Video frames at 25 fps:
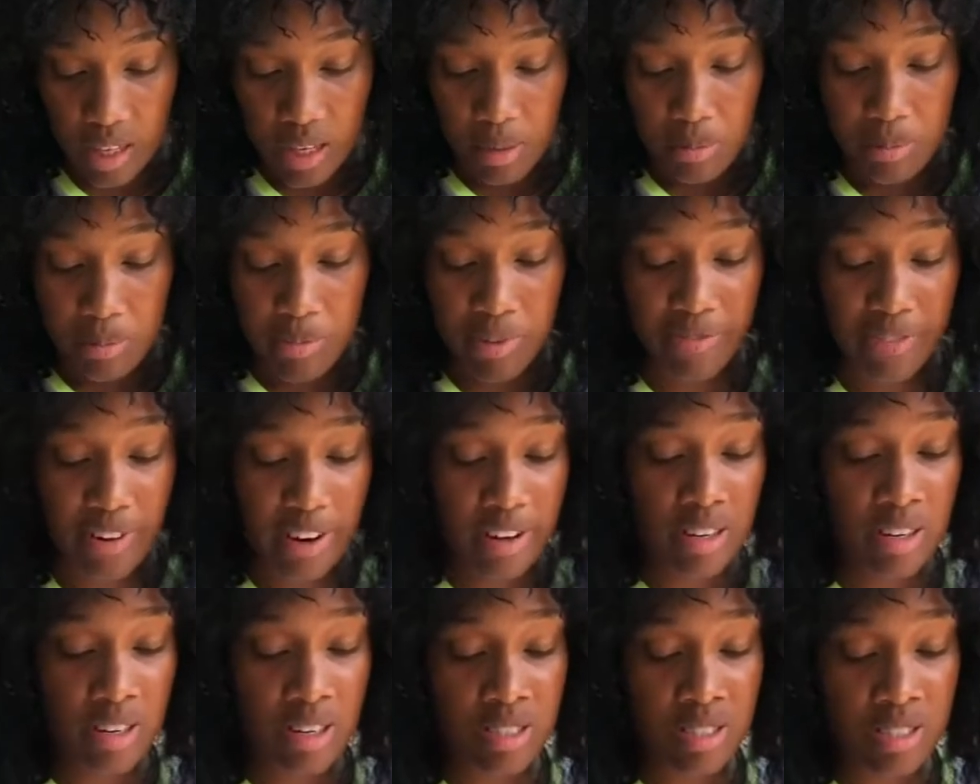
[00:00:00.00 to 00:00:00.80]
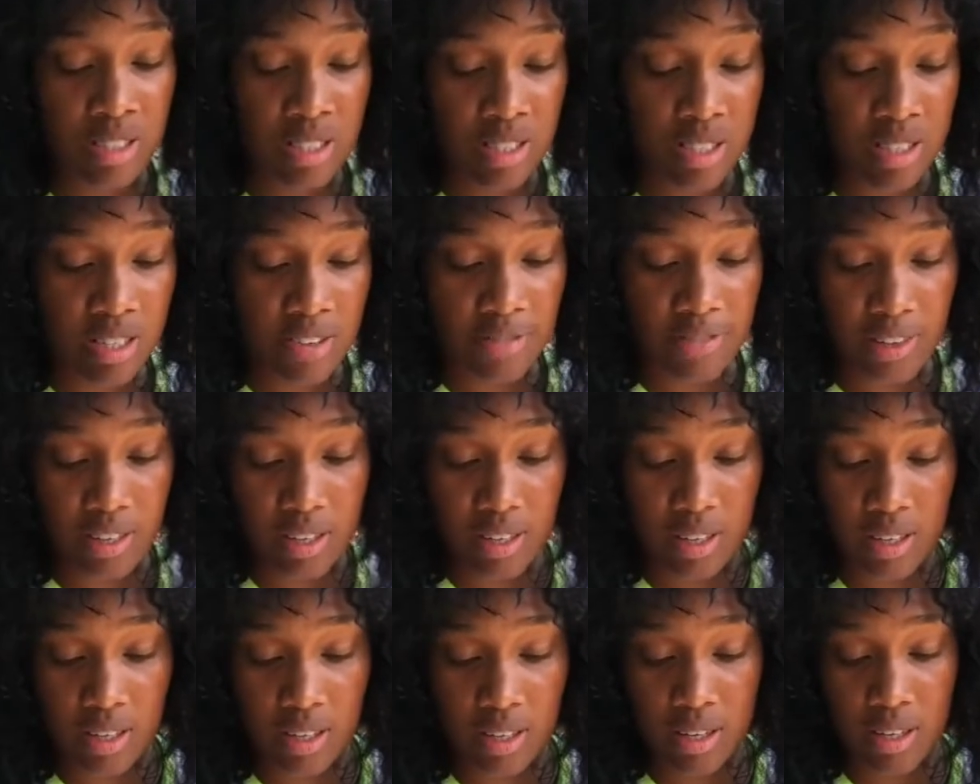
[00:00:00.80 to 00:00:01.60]
Be very conscious of
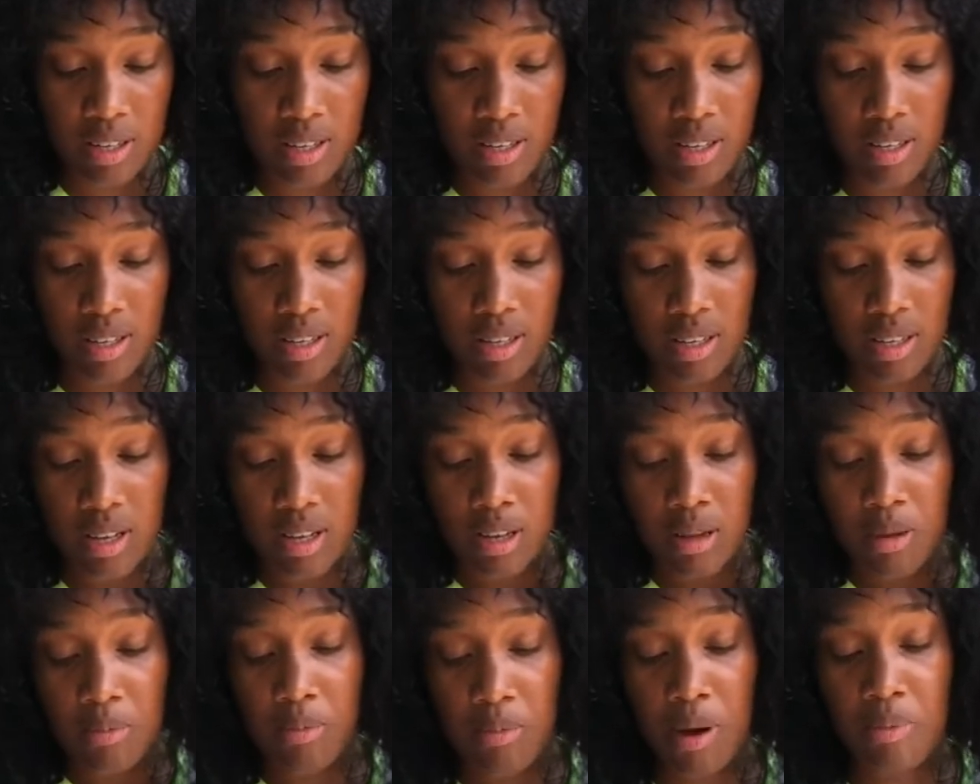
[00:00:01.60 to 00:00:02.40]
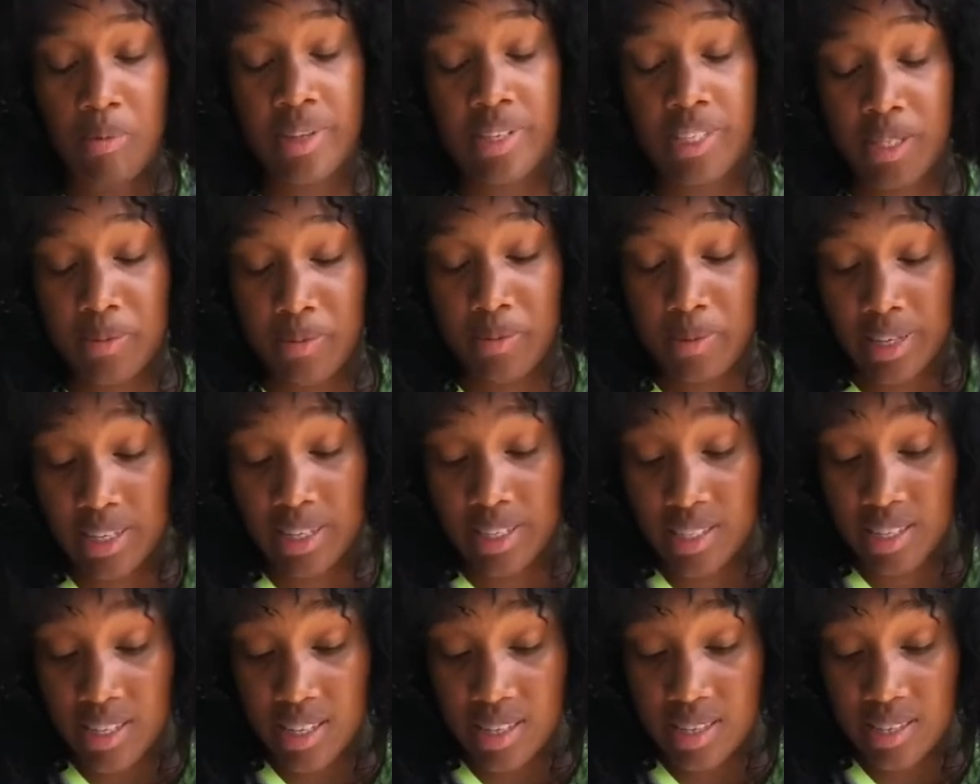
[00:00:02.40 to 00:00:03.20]
your public
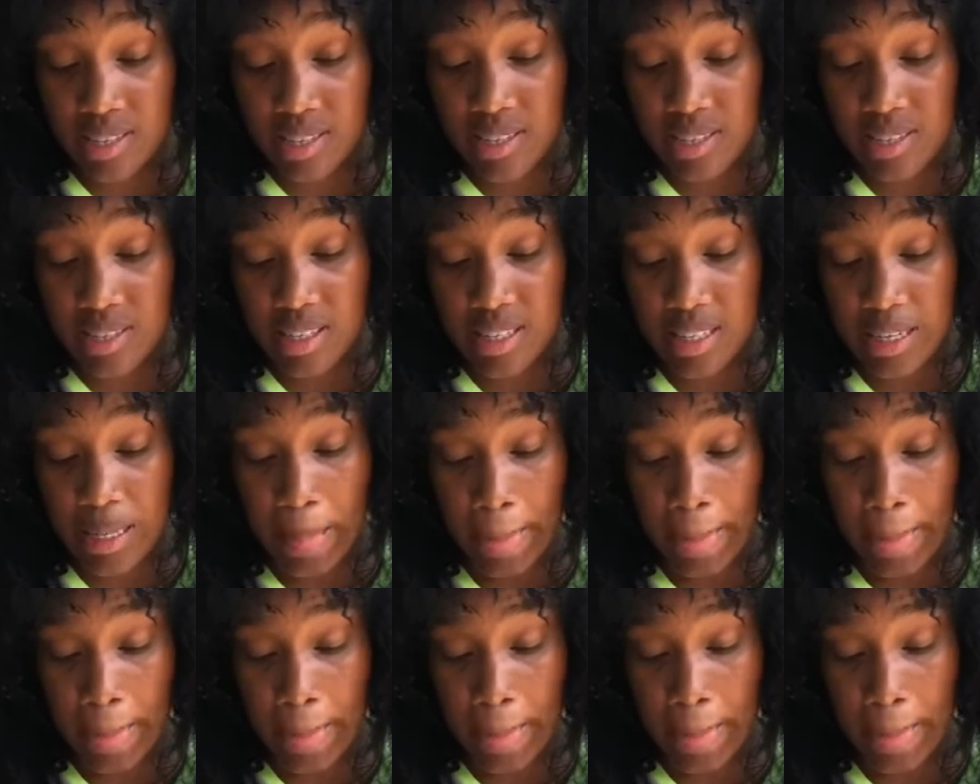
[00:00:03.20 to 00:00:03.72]
spaces.